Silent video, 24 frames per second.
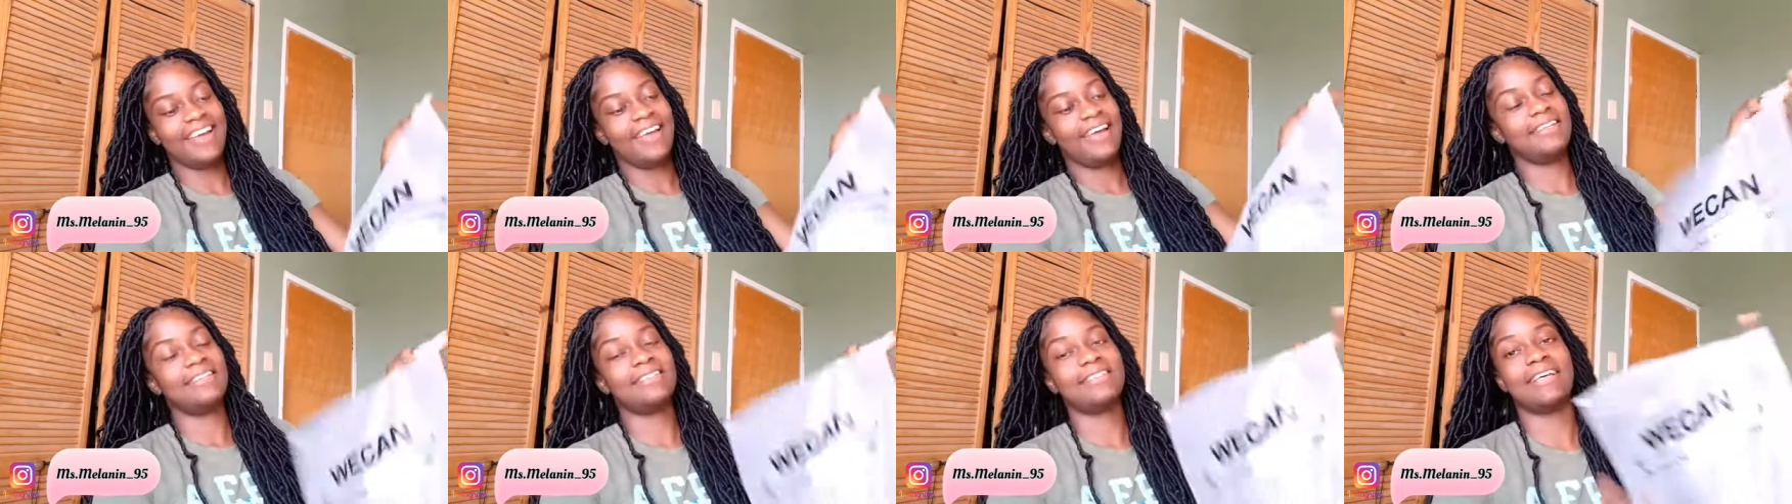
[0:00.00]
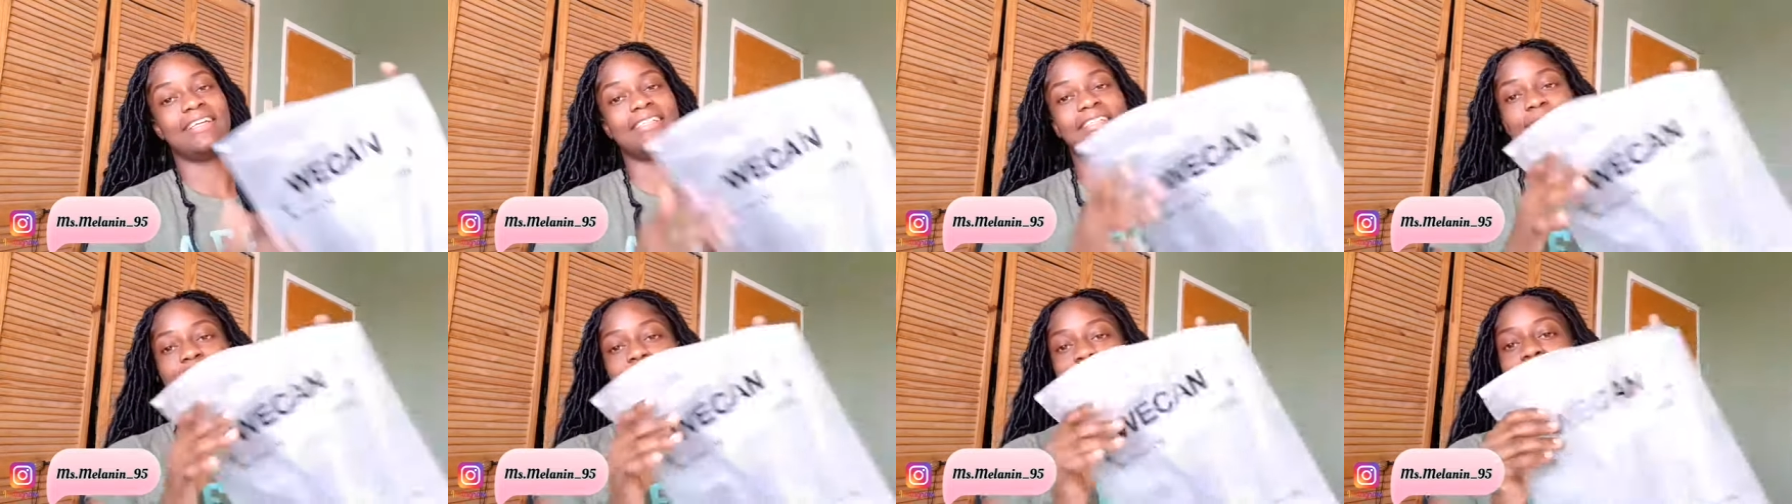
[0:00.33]
It
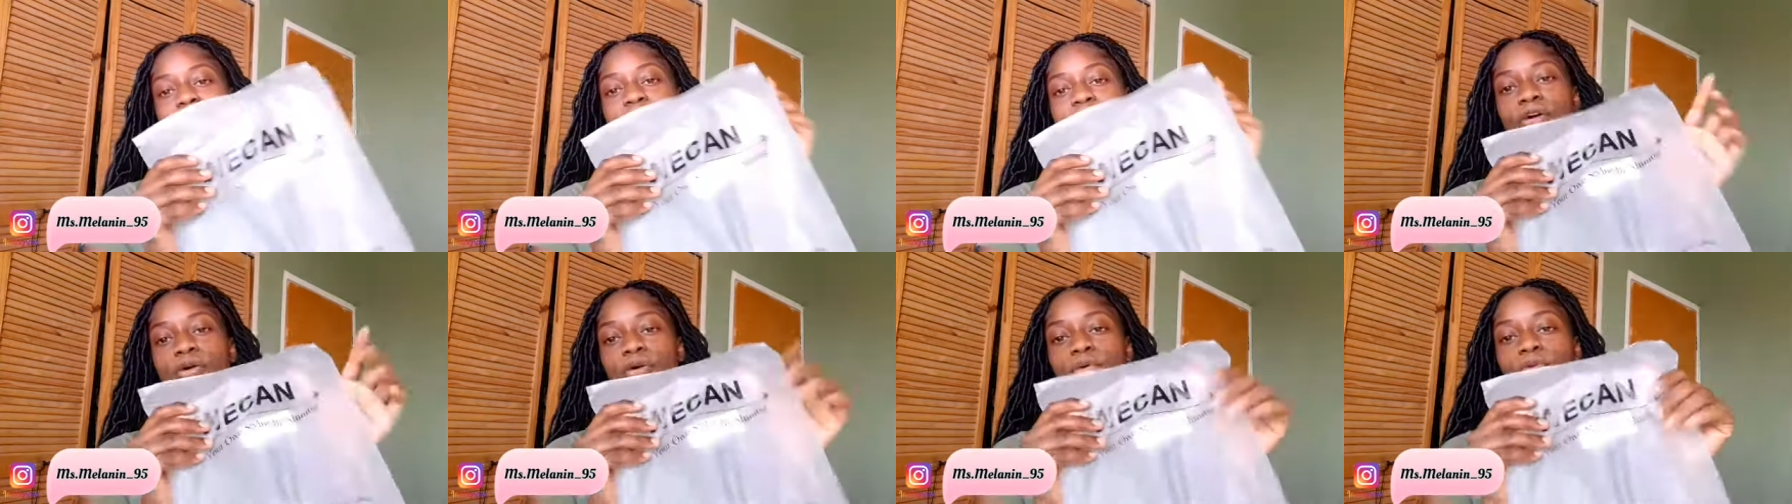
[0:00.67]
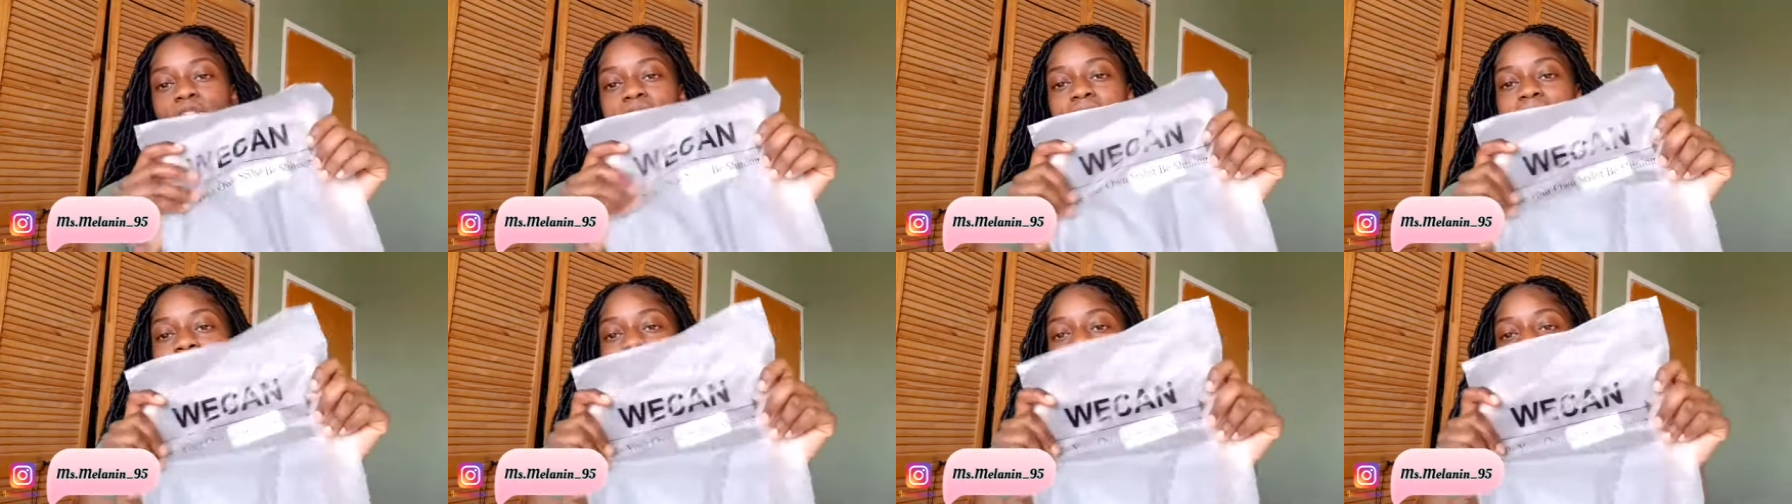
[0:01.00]
says be your
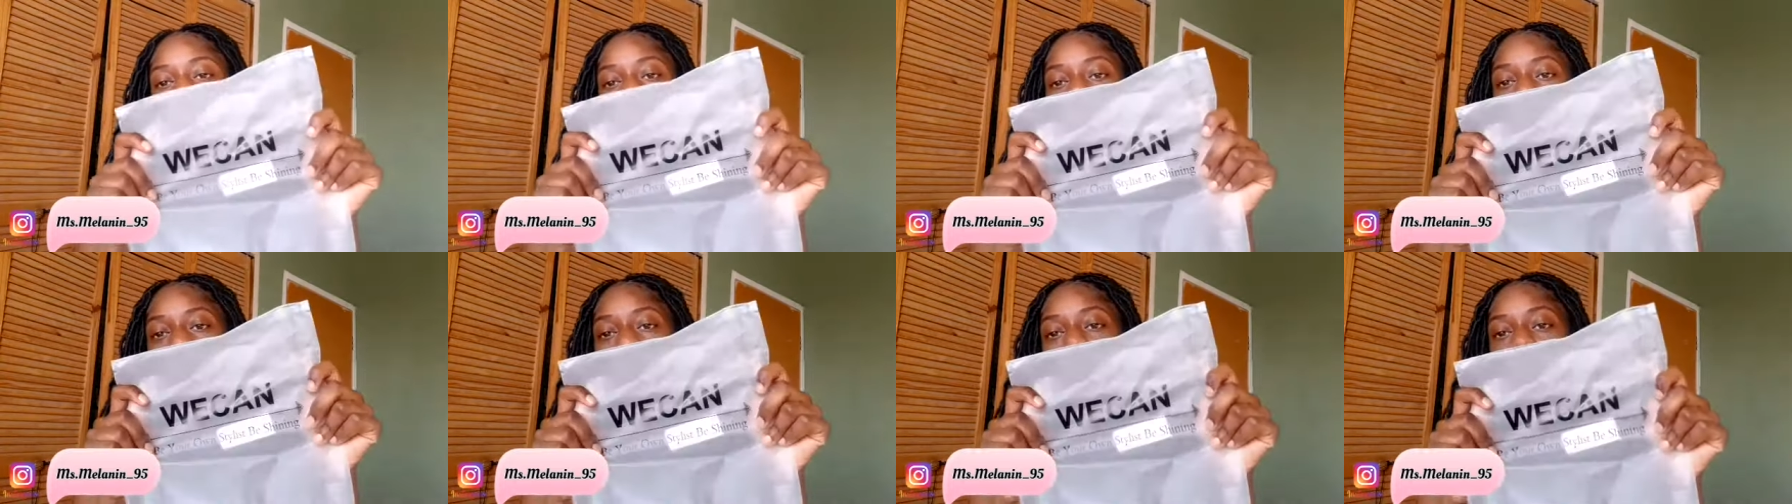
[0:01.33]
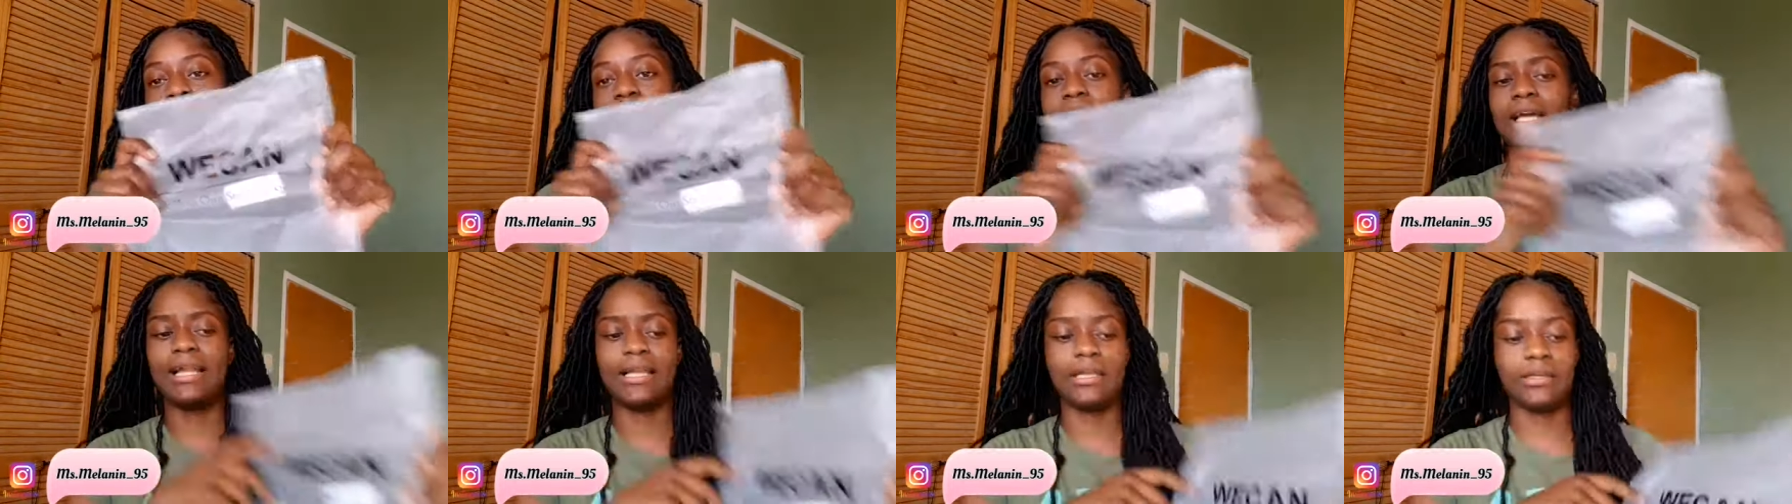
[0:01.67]
own stylist and be
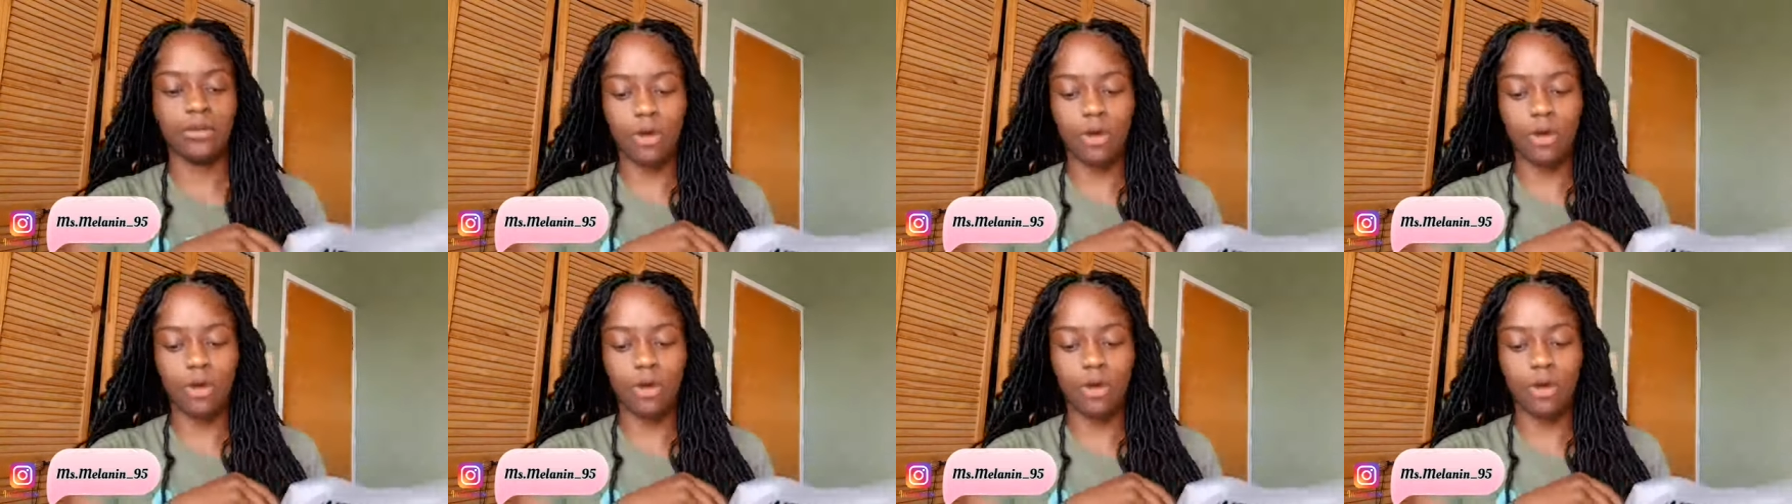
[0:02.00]
shining.